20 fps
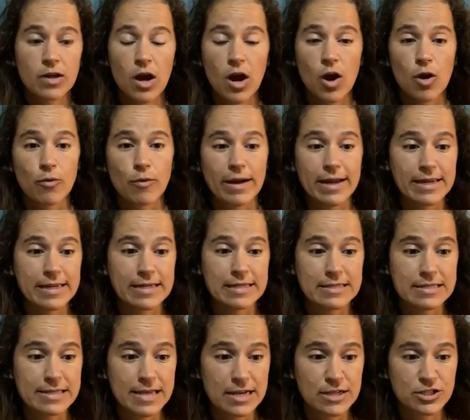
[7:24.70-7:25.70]
a Reiki
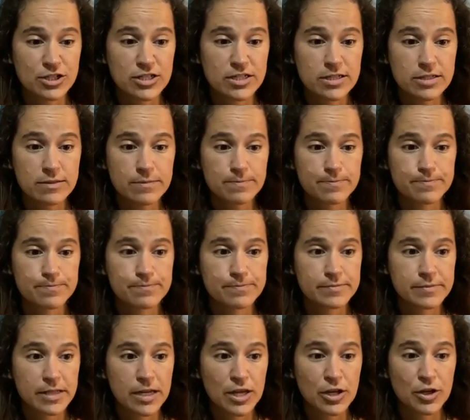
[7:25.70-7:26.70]
session.
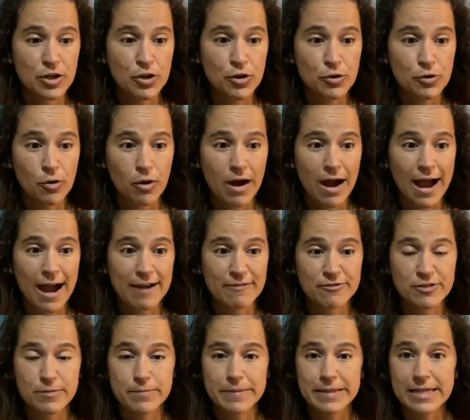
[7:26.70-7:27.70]
You don't have
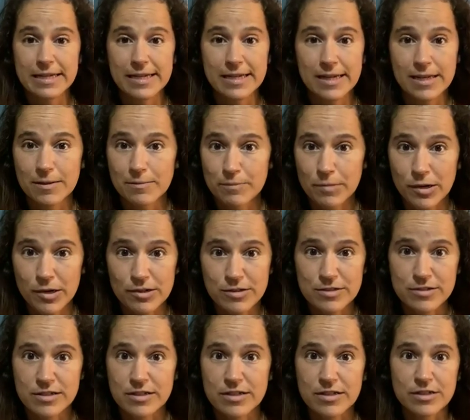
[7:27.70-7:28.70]
to be in
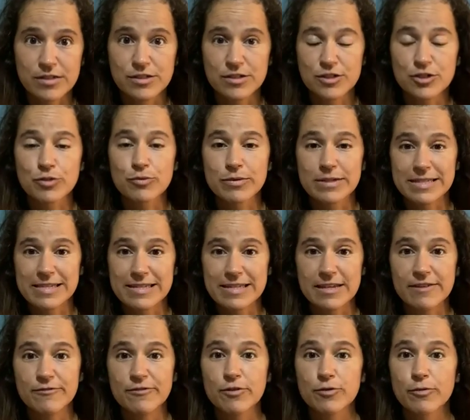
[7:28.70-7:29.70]
person to
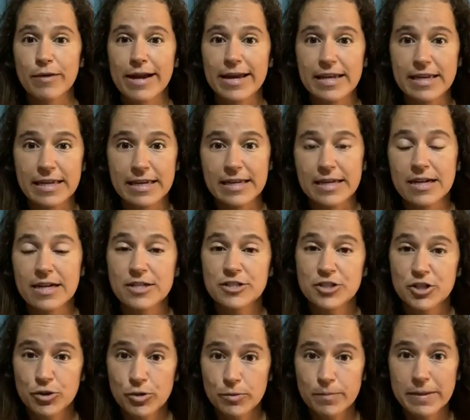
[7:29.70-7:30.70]
receive the Reiki
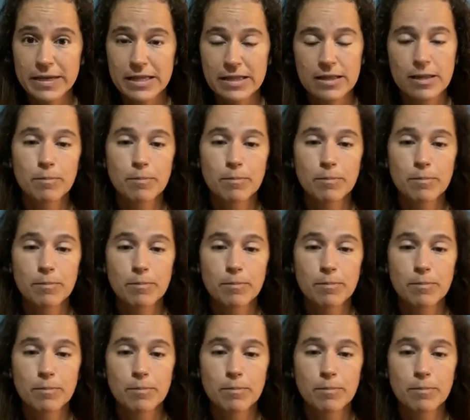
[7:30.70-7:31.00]
attunement,